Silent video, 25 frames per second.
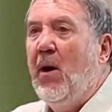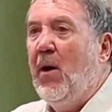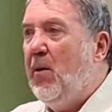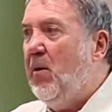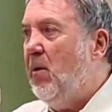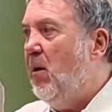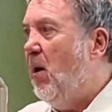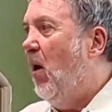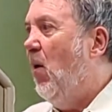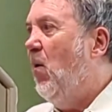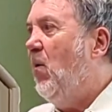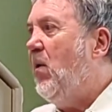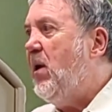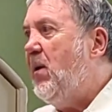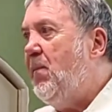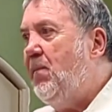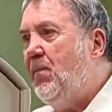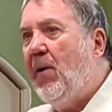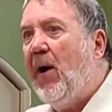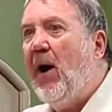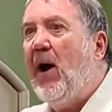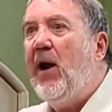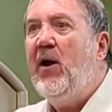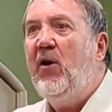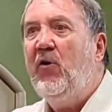You know, he
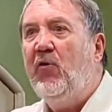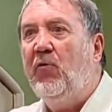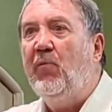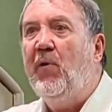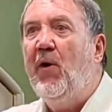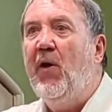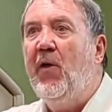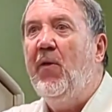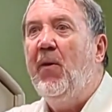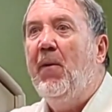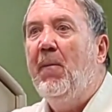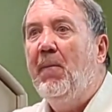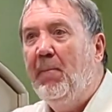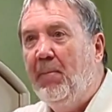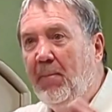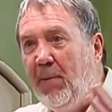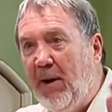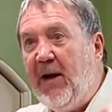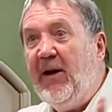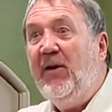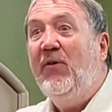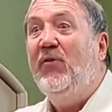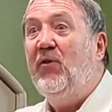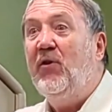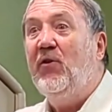pays with
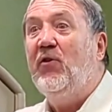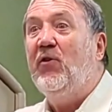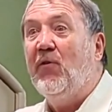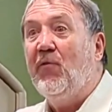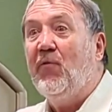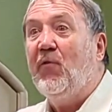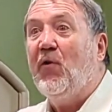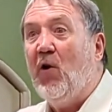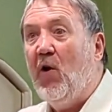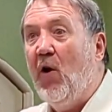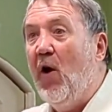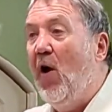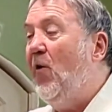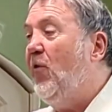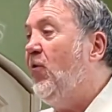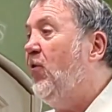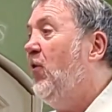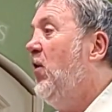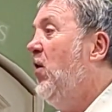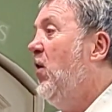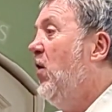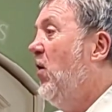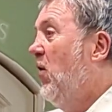pieces of cloth